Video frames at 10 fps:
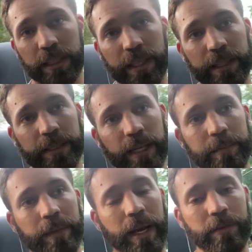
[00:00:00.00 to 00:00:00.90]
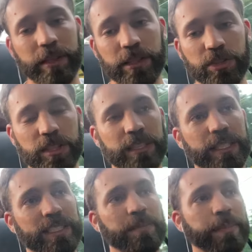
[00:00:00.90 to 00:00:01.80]
and everything just
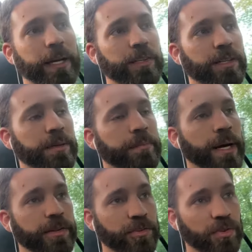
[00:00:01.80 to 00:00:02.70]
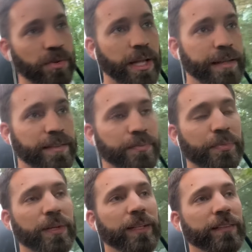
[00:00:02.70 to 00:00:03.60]
gets better and bothers you less.
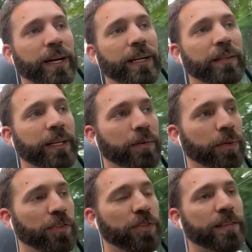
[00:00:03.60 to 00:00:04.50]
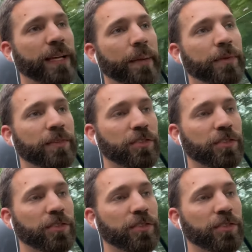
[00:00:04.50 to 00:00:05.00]
It's kind of like when stress happens, it